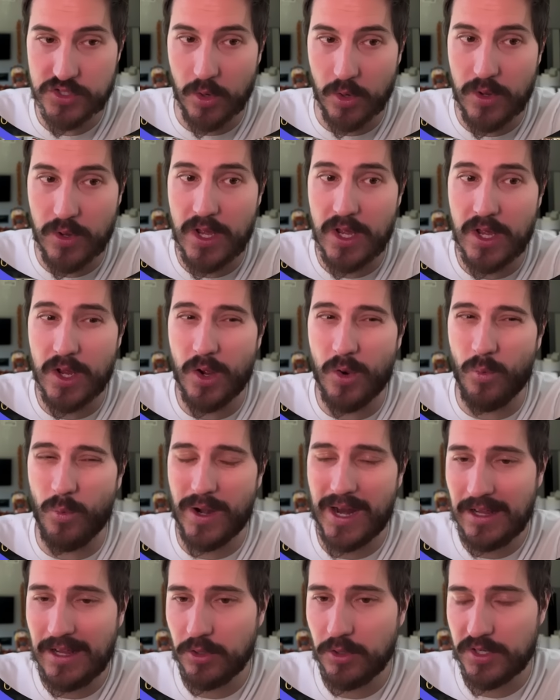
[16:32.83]
So
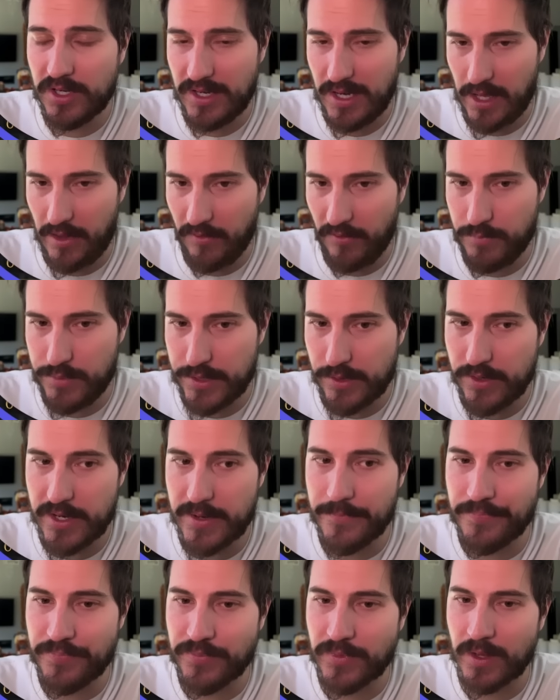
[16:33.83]
when I look at Elf Beauty,